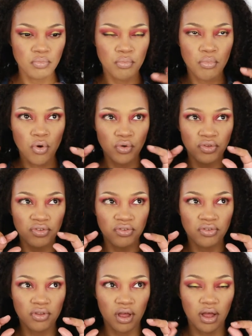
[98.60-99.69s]

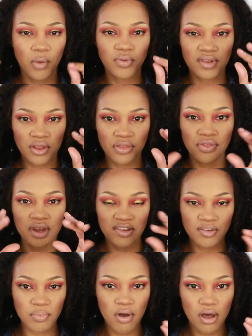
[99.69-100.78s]
most, I would say the
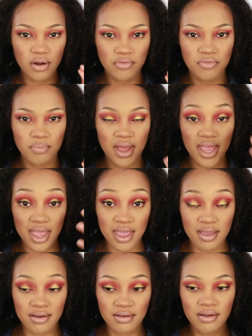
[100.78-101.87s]
thinnest part of my
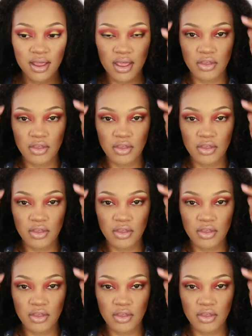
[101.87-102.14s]
hair.